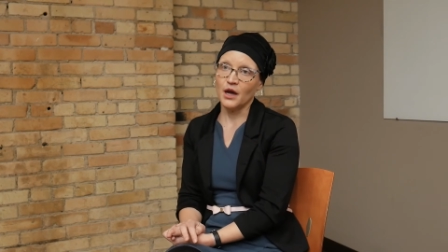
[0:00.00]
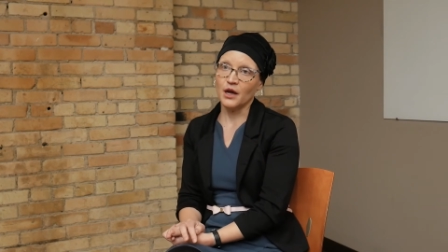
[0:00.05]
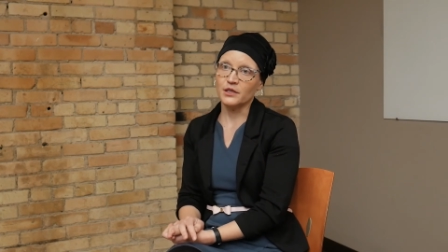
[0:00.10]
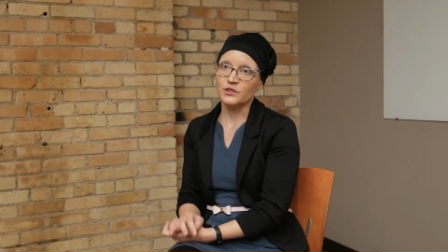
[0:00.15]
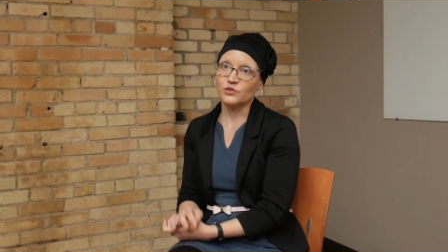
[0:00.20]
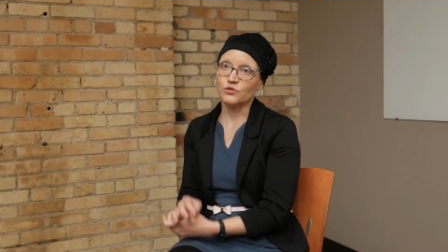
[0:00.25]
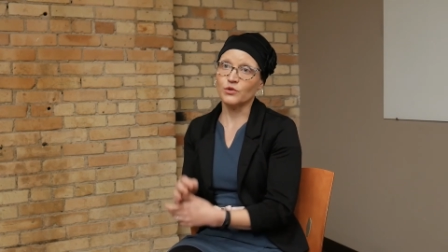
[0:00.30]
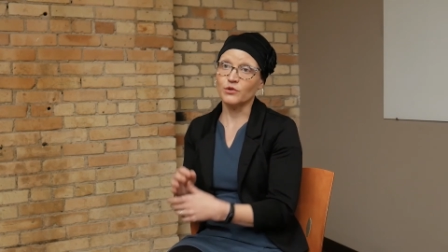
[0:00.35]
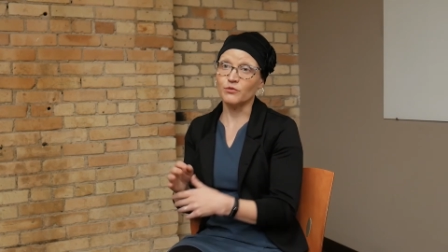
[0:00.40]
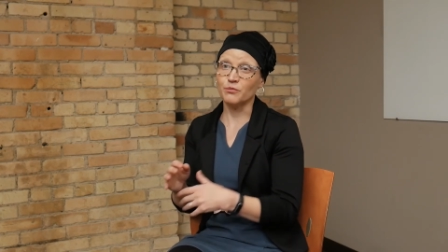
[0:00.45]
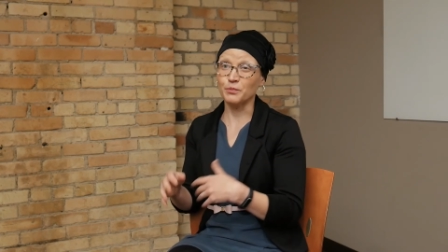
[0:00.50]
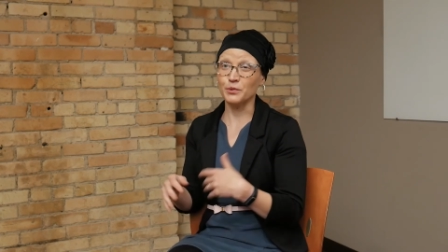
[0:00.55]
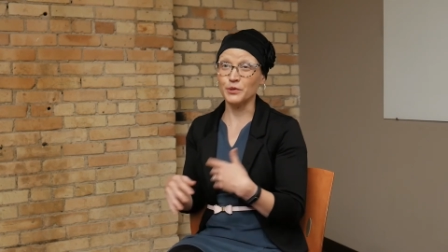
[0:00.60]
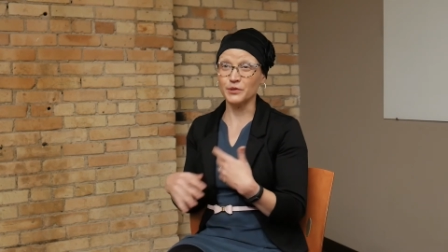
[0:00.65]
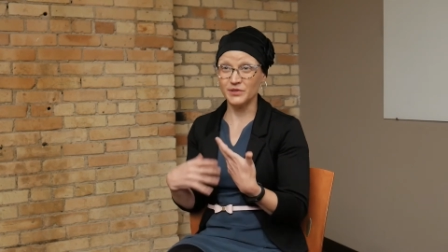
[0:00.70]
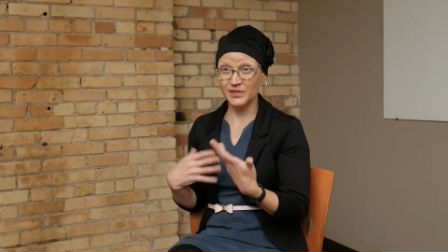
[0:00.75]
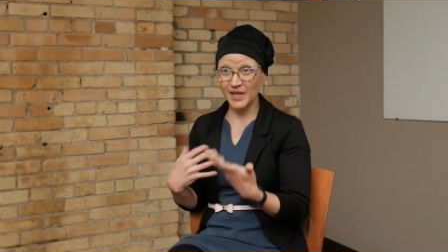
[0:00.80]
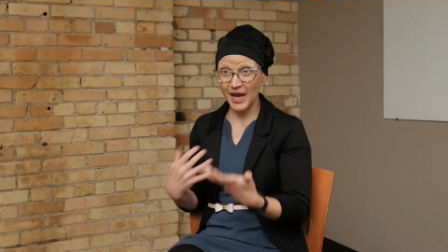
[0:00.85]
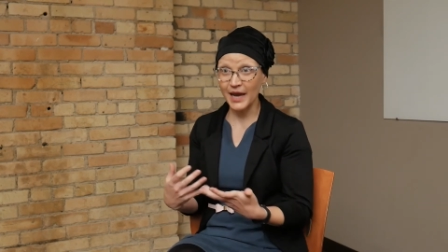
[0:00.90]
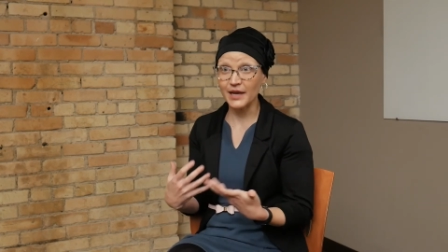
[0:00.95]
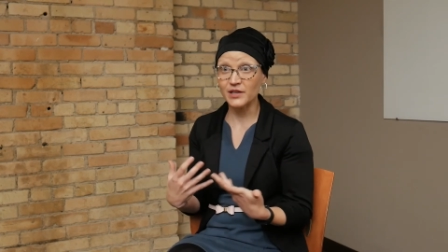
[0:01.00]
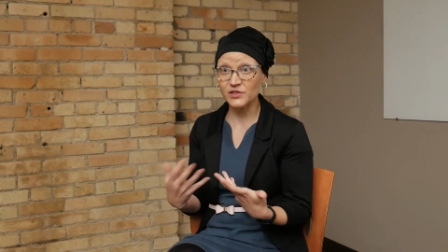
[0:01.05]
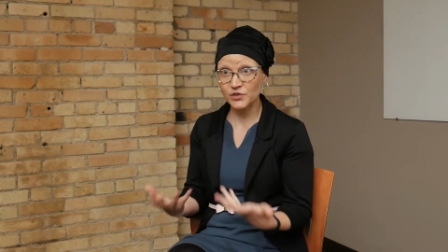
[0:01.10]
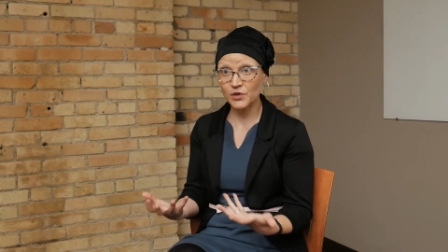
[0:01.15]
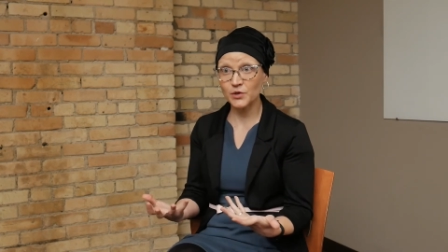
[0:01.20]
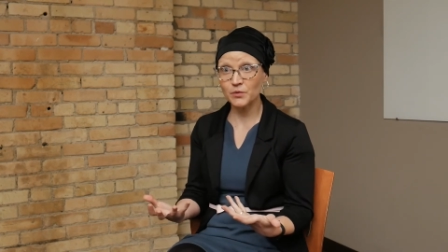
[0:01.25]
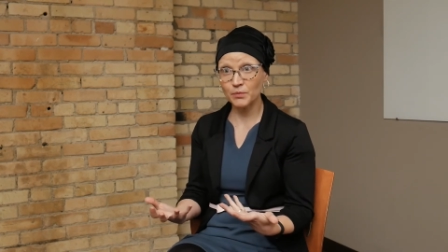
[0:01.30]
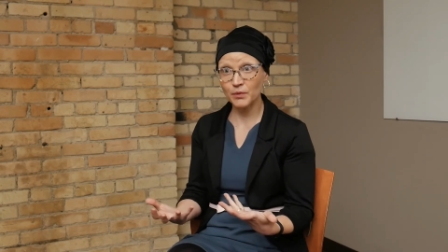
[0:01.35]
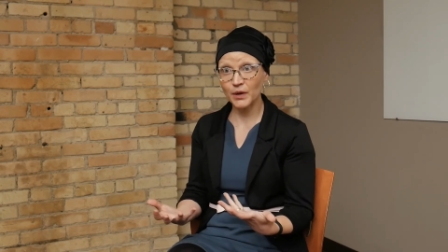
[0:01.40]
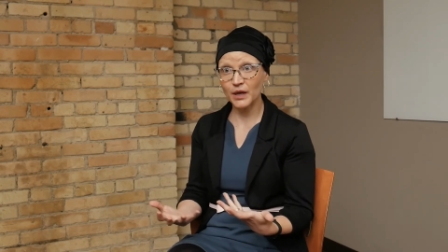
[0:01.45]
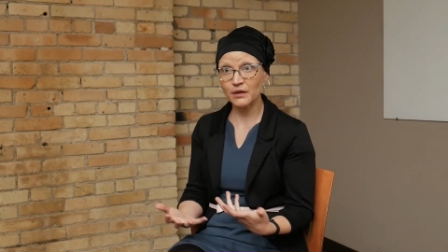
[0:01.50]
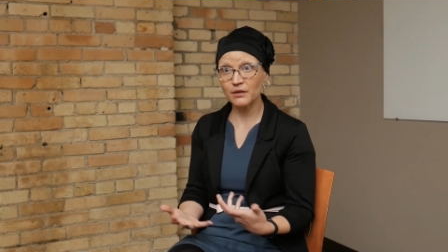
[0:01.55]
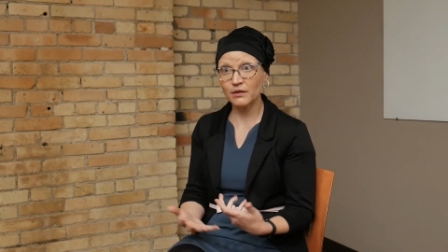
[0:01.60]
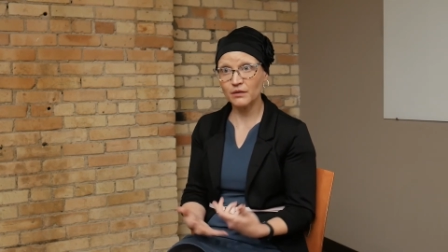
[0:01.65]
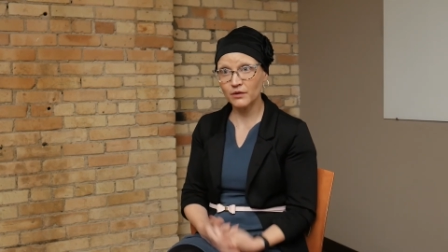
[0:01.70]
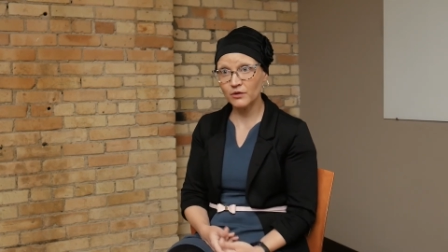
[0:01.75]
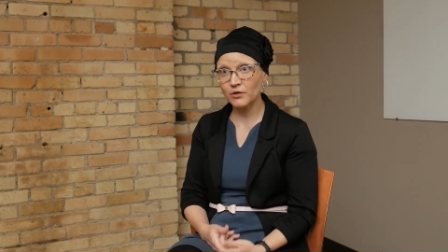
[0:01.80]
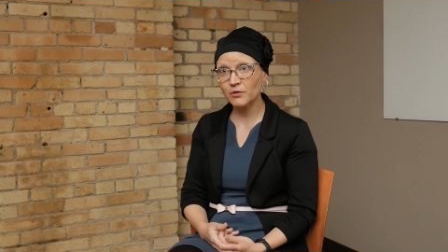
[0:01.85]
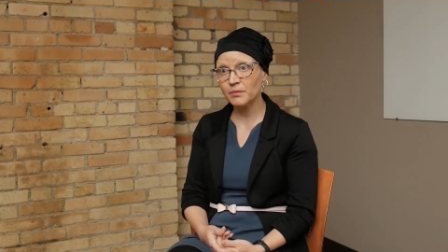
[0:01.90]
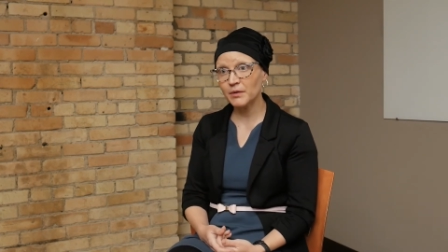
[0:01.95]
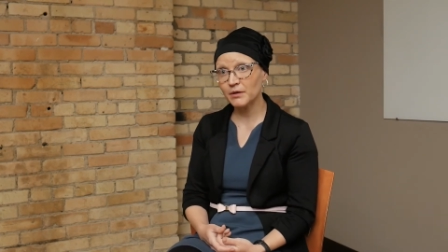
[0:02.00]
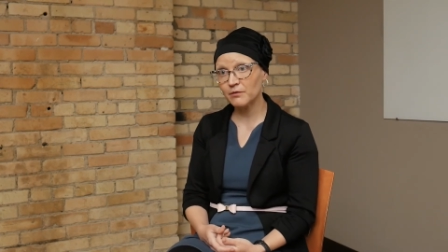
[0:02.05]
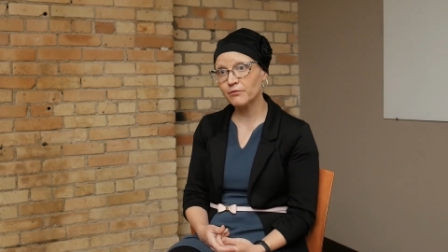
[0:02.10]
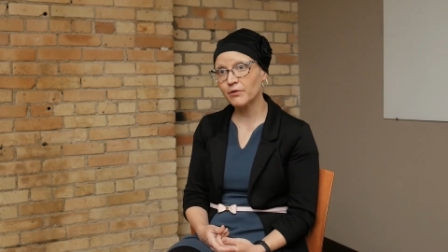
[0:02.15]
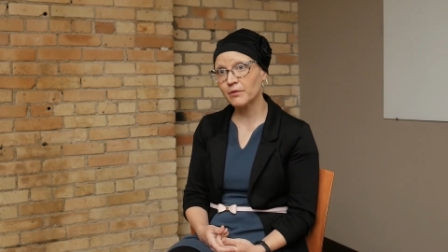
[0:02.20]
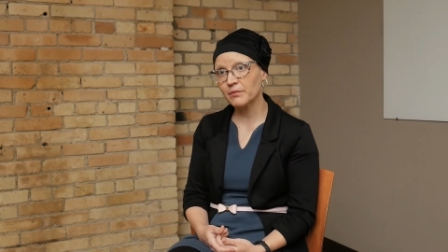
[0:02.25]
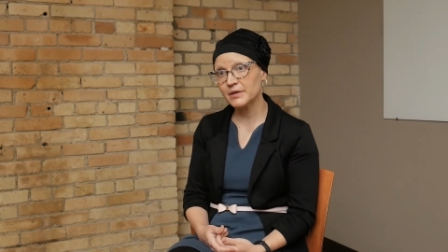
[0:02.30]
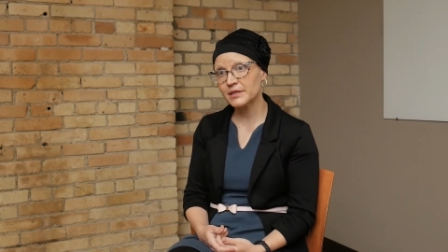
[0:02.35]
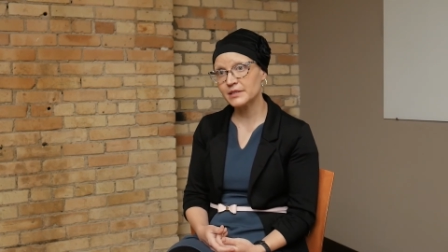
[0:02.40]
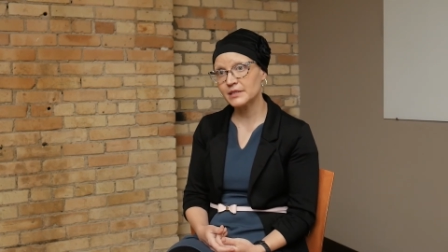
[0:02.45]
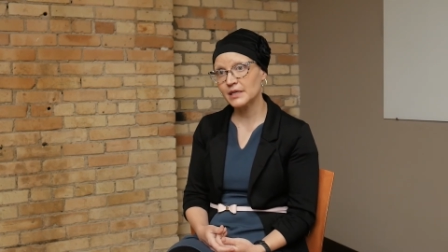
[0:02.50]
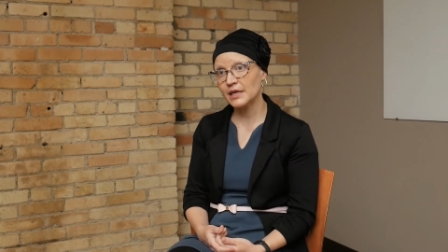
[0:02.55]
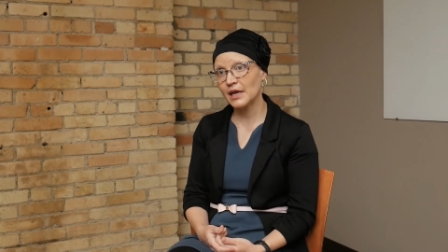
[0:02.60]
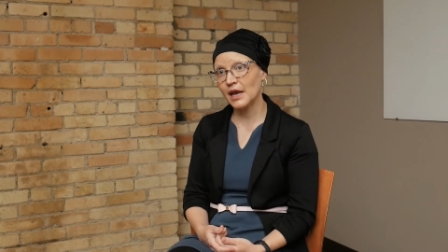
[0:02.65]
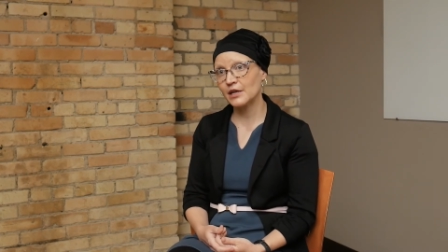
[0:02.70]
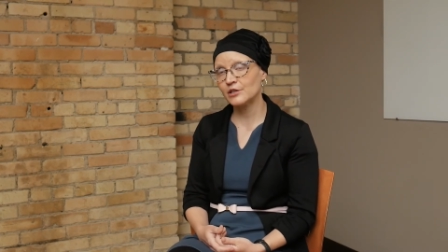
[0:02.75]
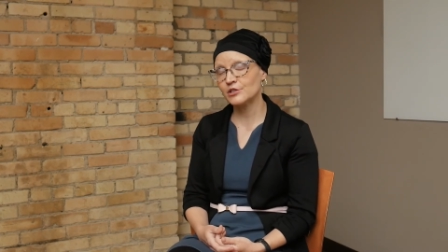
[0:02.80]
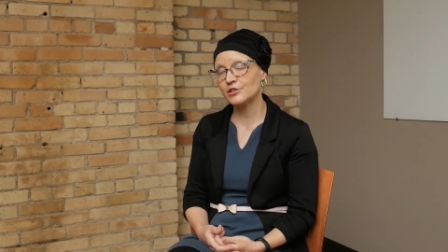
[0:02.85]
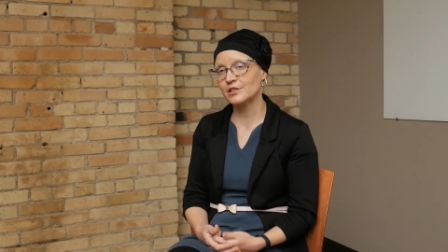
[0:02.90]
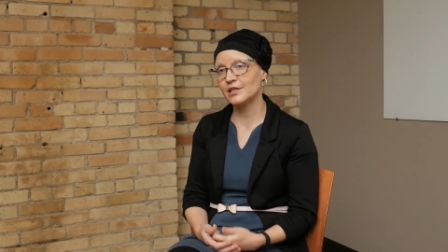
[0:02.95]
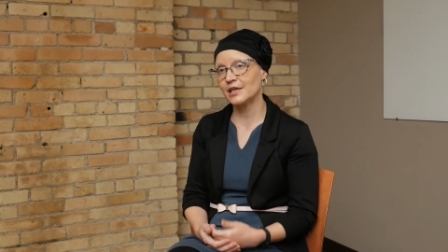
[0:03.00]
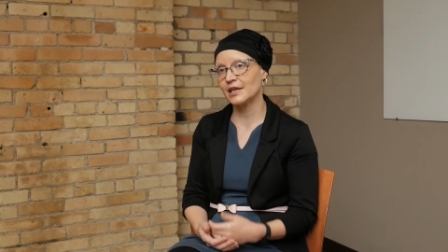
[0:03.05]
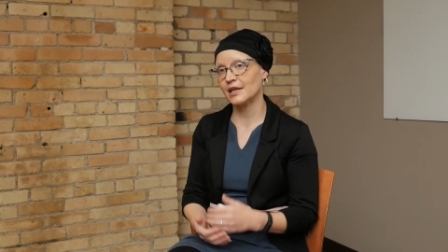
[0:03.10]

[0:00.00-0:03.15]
sort of protects our brain a little bit from the THC,